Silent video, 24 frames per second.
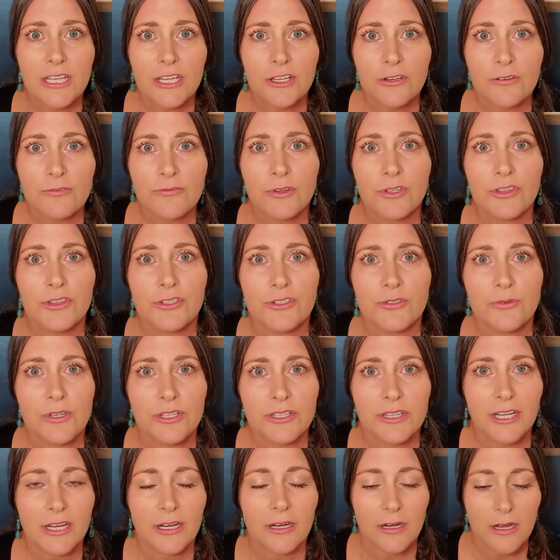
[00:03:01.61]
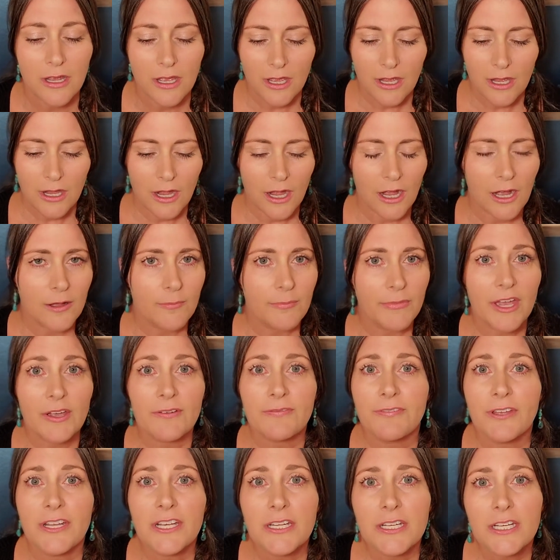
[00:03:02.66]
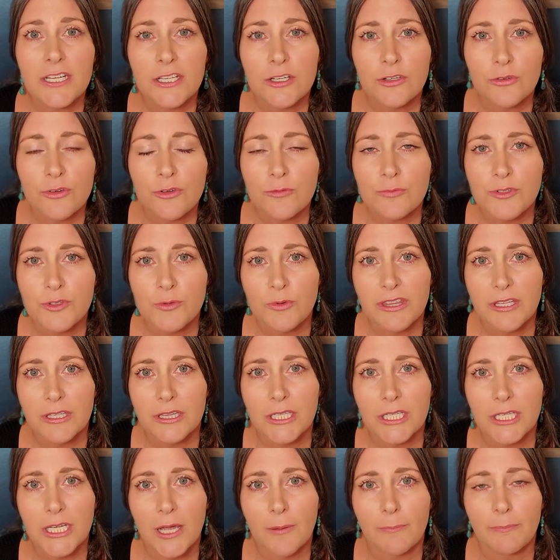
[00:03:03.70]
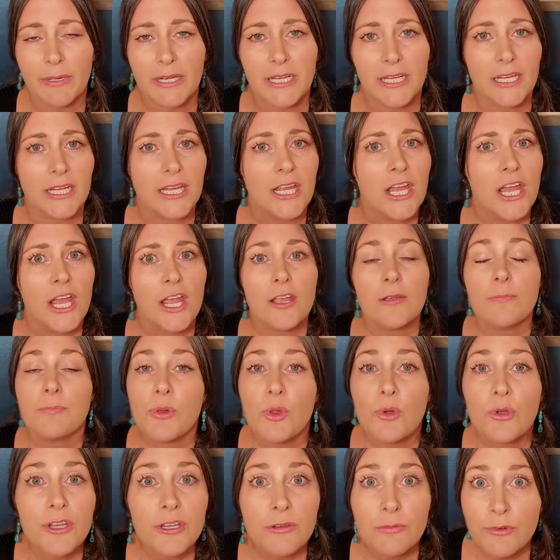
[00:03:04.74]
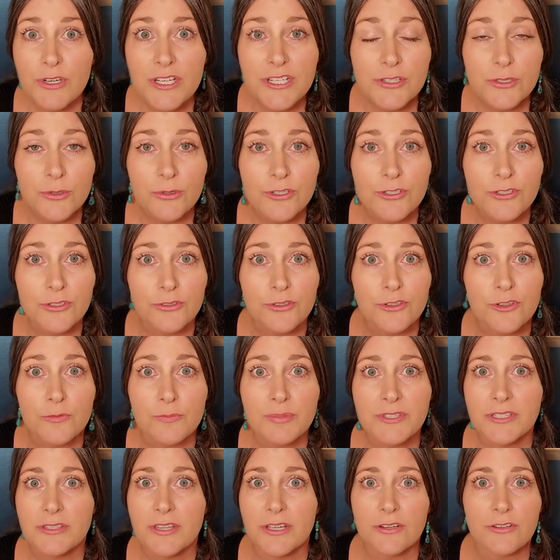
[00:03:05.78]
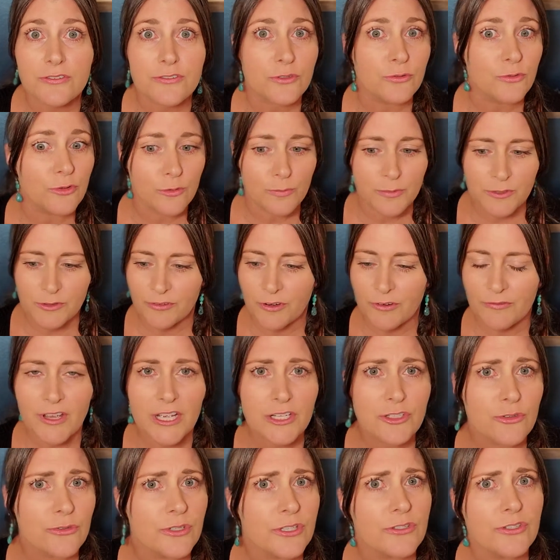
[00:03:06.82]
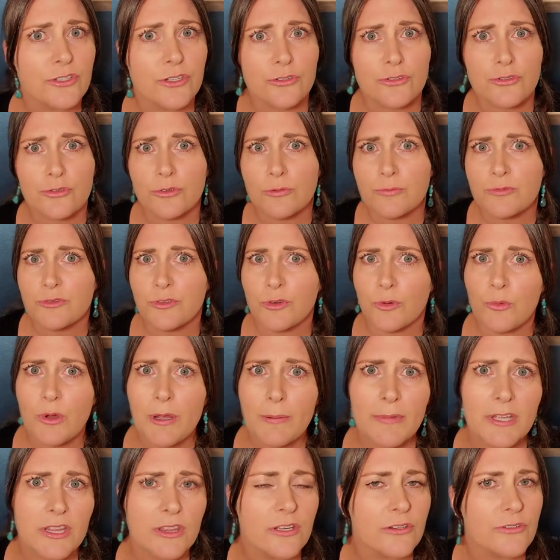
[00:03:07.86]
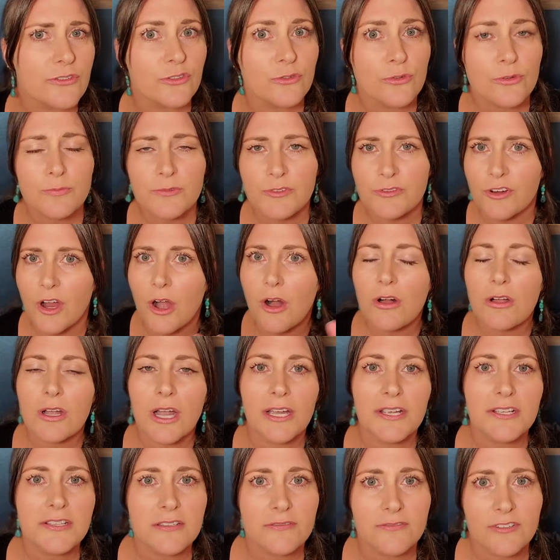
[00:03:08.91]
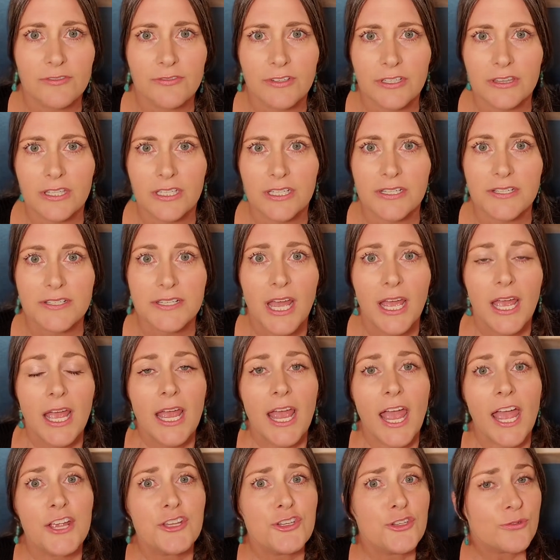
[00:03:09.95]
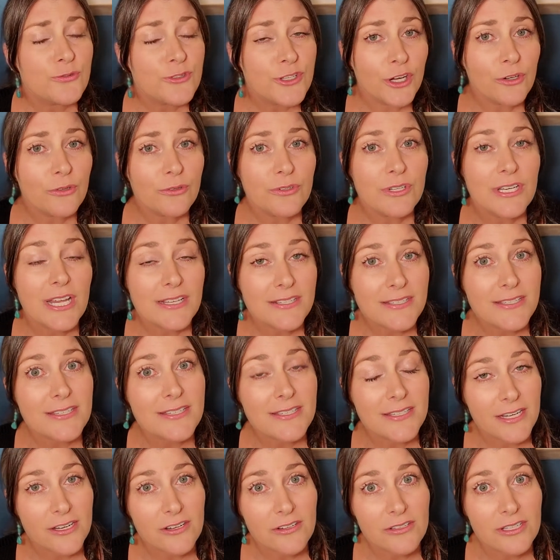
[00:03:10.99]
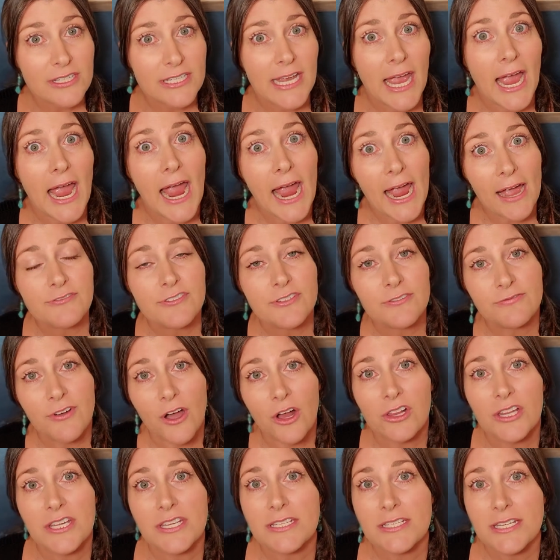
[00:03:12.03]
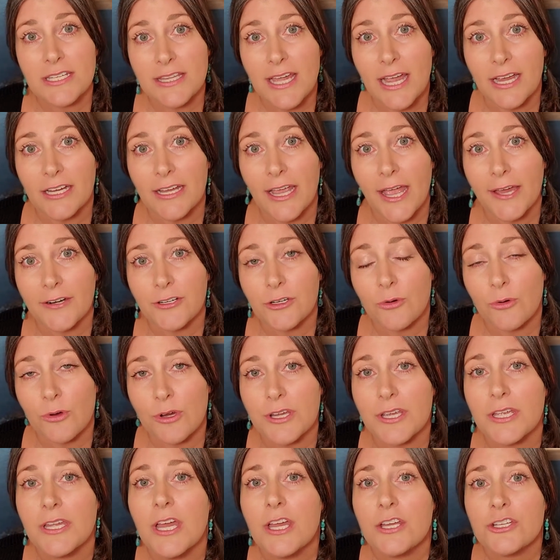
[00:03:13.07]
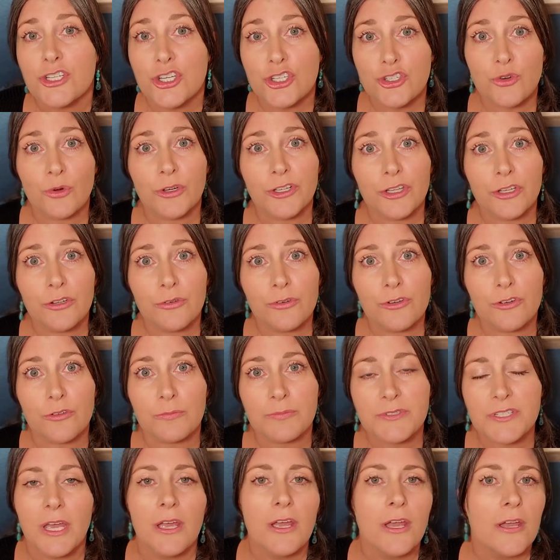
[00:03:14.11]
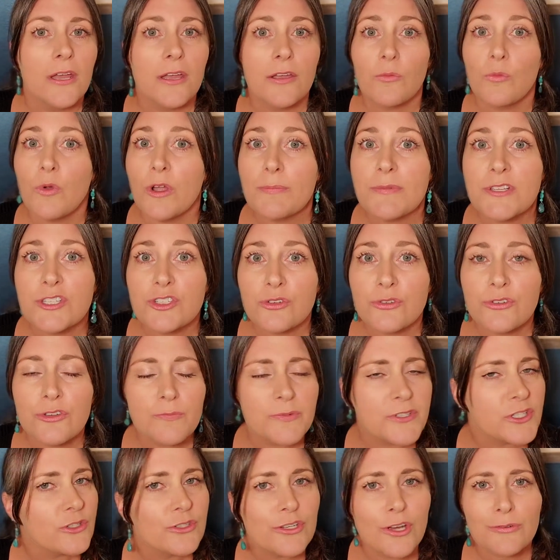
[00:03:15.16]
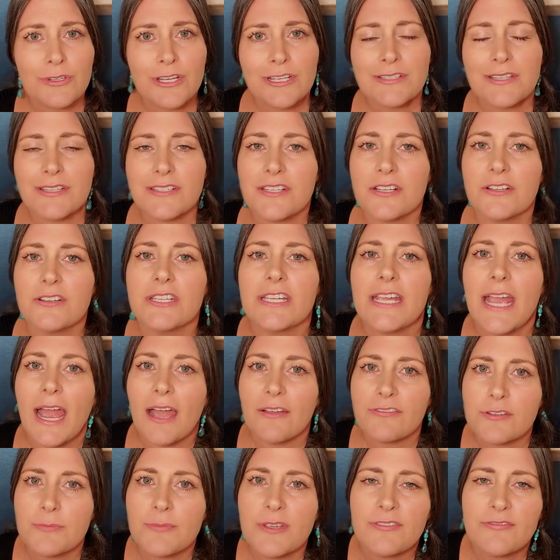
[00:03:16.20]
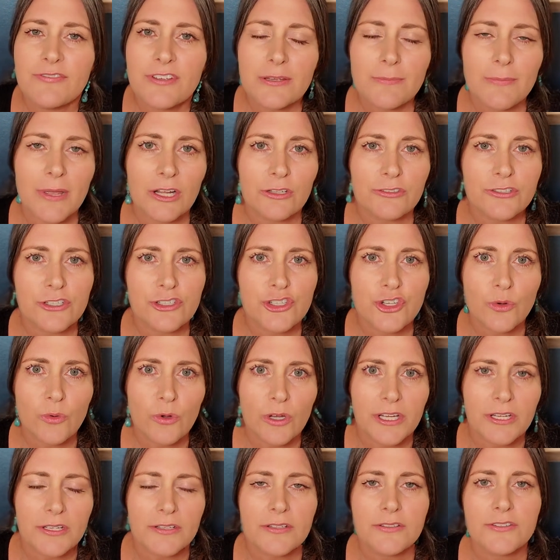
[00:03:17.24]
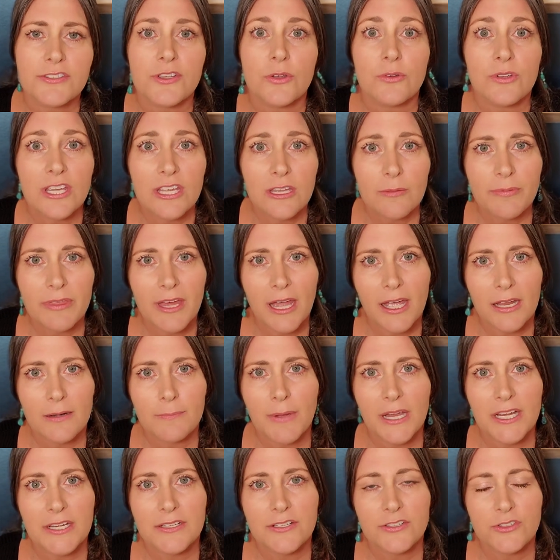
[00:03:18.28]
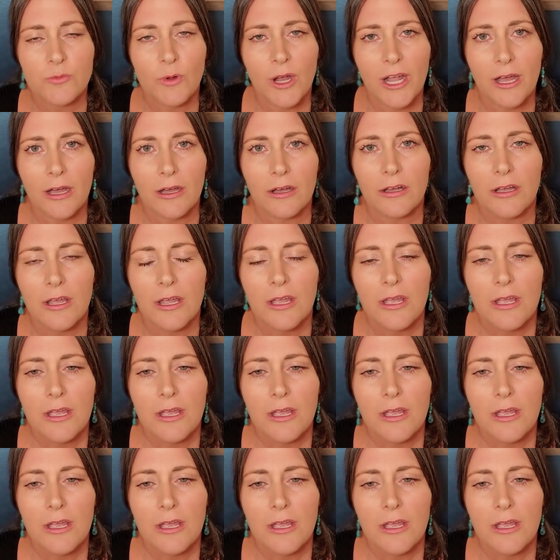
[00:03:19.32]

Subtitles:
your foot in the door there. Affinity groups within the company, employee resource groups. There's groups for veterans, there's groups for women, there's groups for all kinds of different things. And you don't necessarily have to fall into that category to join the groups. Women's groups, you don't necessarily have to be female to join. So keep that in mind as well.